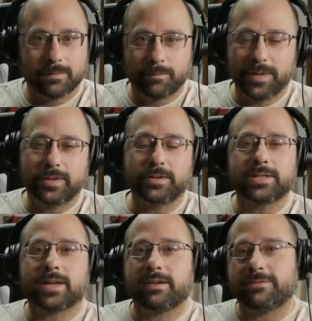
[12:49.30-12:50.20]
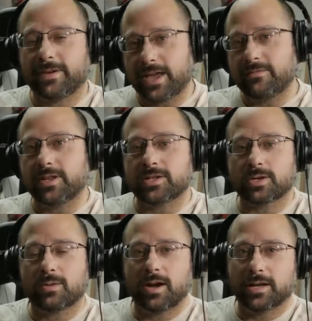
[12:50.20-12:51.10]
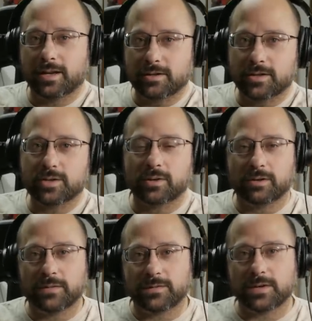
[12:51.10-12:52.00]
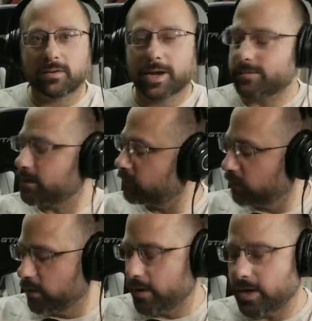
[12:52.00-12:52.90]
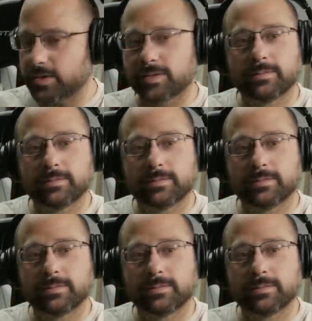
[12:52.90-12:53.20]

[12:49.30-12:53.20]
Build a five-inch quad under two hundred fifty grams. Ruined.